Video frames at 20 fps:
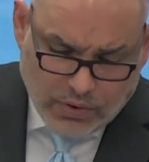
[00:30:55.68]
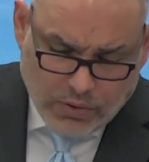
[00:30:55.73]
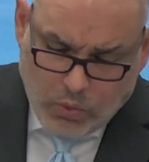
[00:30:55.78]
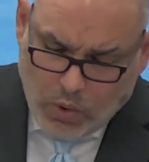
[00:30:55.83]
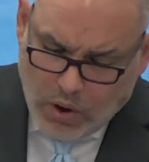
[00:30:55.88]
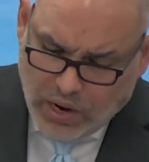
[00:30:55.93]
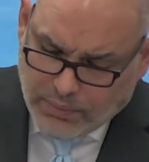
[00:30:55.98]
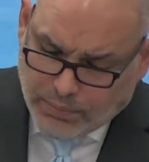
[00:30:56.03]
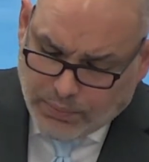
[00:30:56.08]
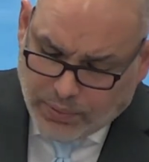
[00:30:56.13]
For
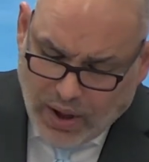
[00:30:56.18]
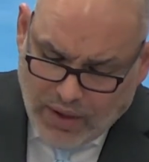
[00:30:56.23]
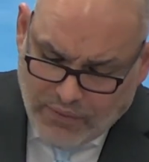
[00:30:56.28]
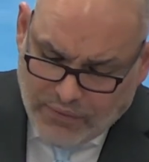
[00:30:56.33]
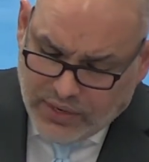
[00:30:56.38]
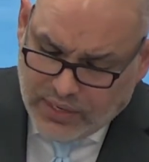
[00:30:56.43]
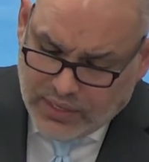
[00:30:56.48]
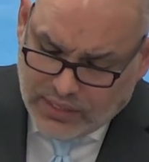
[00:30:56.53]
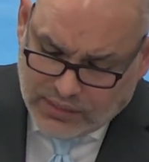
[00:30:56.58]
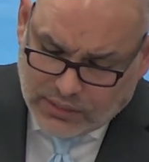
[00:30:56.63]
what
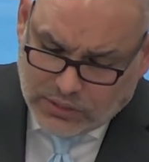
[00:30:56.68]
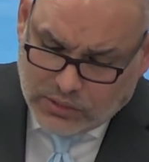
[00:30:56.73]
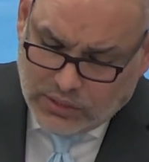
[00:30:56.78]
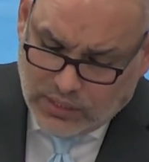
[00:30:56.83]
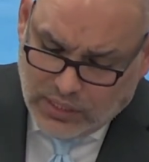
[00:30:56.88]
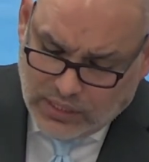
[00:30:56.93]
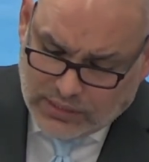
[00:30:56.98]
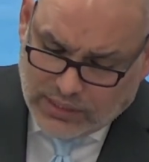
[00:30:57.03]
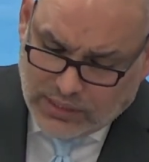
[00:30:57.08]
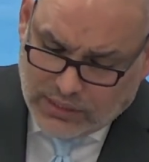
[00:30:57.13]
profit is,
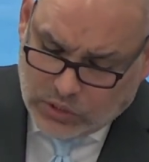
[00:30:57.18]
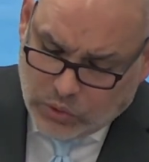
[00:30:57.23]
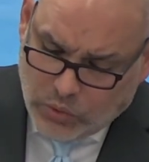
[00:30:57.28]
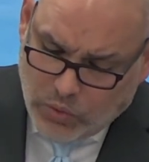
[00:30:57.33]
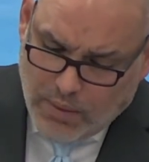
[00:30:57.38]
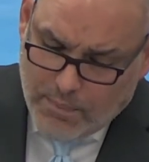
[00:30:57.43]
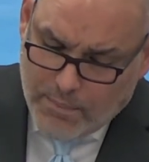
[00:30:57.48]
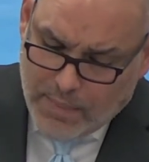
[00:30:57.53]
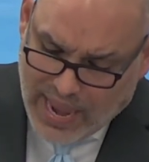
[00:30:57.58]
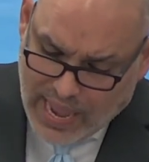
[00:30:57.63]
is it
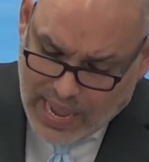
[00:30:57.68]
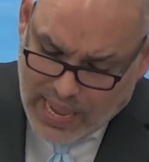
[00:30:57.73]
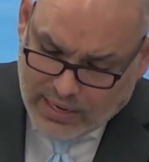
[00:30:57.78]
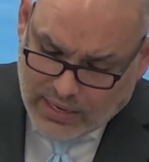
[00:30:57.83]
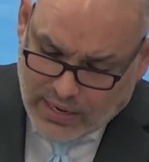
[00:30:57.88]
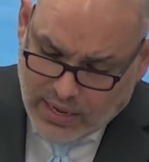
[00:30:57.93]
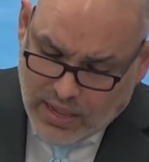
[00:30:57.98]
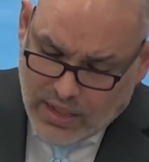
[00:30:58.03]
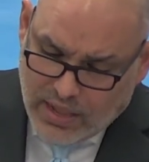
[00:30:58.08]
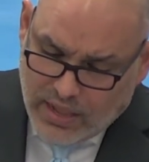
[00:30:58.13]
to a
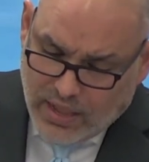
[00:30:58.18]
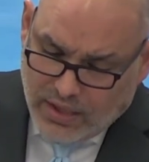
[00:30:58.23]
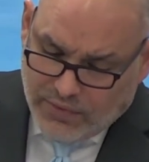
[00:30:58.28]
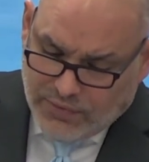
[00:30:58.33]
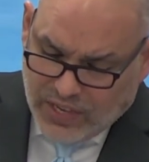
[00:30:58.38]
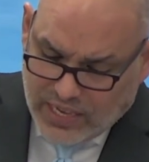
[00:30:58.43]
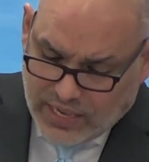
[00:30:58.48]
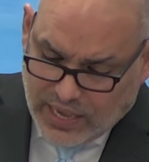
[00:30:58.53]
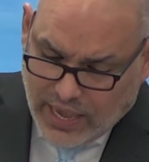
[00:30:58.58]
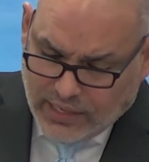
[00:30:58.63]
man
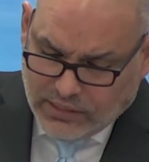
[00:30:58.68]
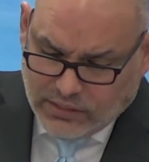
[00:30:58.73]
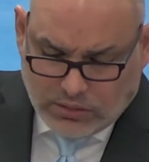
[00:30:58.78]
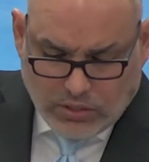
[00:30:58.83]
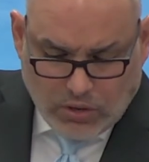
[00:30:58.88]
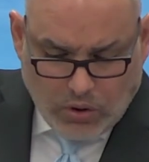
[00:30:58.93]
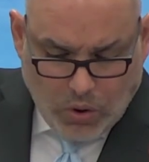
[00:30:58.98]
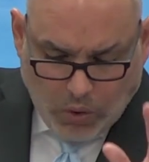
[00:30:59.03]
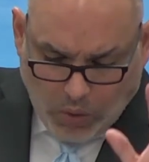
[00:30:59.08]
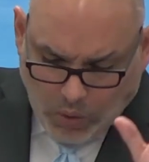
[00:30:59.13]
if he
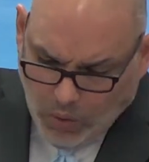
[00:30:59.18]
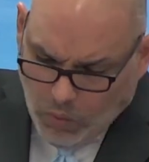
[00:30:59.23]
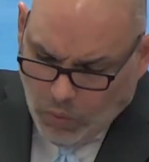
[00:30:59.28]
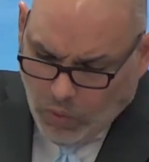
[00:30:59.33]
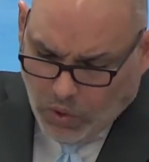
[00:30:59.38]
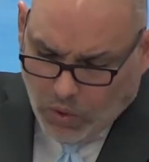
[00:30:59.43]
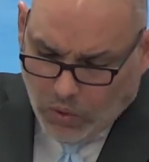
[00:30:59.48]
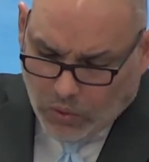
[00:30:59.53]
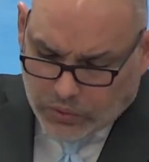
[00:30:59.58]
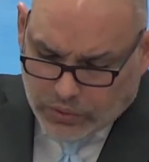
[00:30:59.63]
gains the
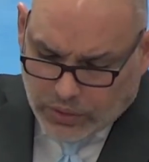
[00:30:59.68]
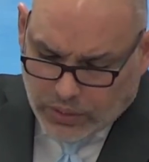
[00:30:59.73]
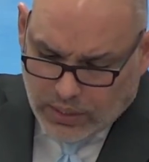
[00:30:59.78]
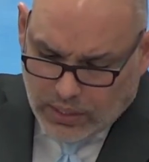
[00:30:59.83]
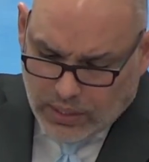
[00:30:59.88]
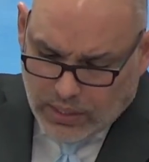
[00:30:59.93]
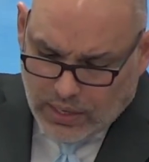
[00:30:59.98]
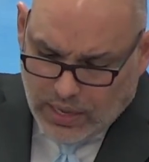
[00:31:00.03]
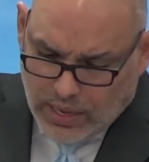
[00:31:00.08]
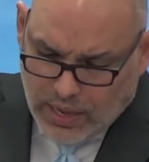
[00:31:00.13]
whole world
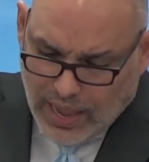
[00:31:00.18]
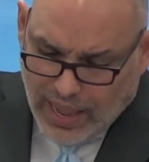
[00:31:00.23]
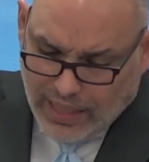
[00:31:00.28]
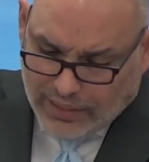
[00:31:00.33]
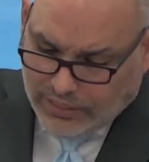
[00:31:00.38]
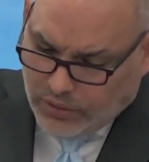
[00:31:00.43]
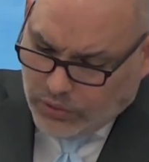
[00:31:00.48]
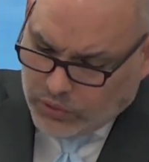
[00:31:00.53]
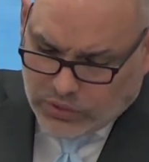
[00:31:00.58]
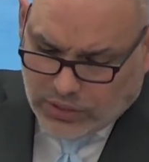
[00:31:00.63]

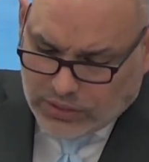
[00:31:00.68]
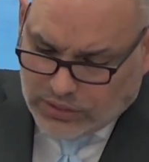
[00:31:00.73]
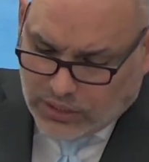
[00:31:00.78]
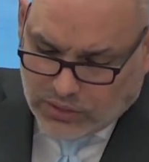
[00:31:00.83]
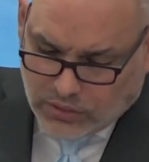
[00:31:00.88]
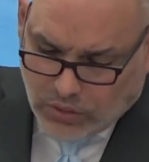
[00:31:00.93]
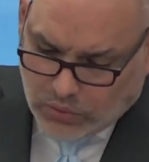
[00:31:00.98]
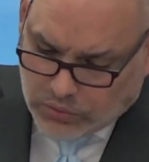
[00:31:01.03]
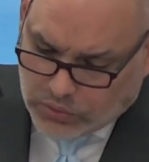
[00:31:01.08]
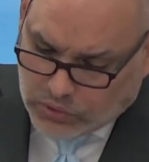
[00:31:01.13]
and
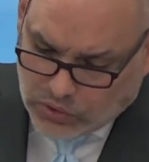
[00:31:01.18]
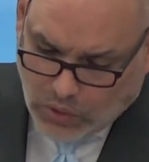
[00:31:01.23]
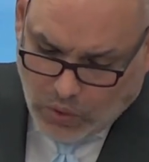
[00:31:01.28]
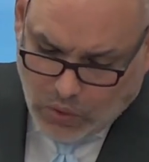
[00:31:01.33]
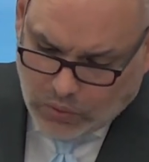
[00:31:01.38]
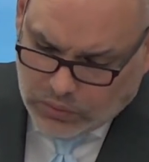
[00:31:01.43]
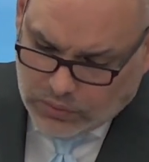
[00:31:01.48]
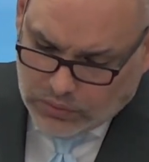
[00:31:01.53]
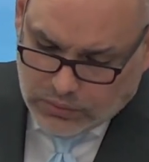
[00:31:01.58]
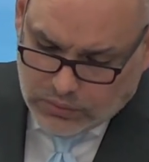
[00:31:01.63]
loses his own
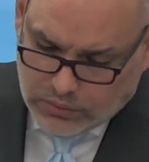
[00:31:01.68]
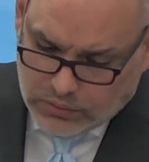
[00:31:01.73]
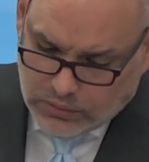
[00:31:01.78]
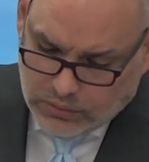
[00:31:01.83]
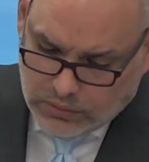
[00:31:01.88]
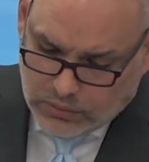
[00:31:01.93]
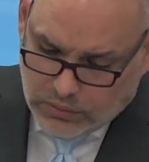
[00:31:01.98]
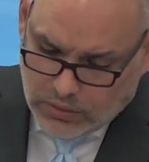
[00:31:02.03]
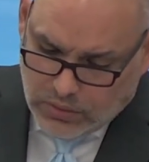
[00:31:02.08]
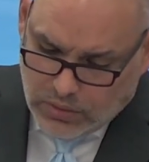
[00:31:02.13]
soul?
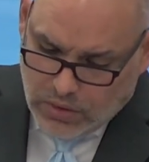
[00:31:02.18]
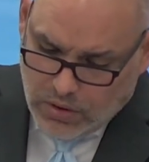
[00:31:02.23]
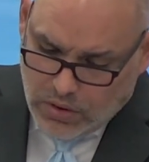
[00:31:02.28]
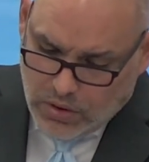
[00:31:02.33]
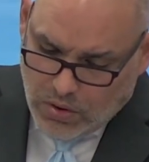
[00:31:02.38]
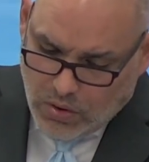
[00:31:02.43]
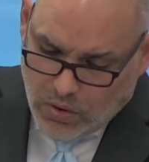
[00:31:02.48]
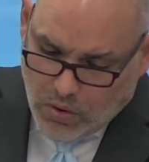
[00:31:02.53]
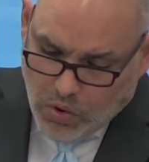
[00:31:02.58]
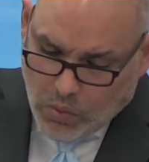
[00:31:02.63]

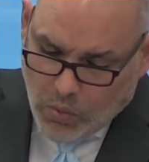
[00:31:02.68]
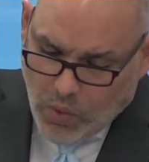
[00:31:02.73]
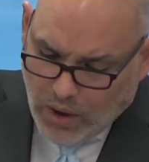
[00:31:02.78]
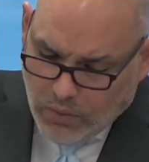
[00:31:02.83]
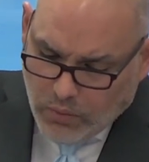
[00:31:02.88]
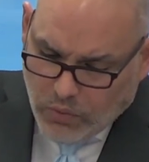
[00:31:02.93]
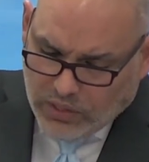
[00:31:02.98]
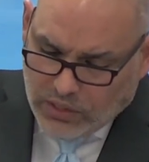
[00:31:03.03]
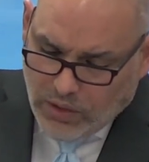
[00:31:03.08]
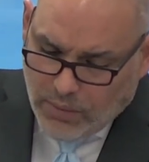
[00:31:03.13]
Or
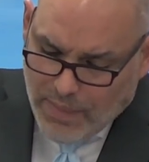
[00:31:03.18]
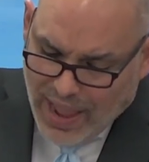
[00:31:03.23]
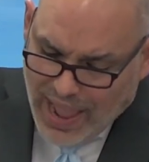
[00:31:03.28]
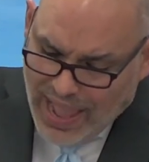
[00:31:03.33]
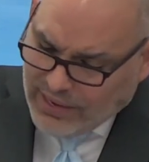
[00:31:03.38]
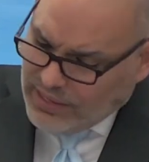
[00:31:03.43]
what will a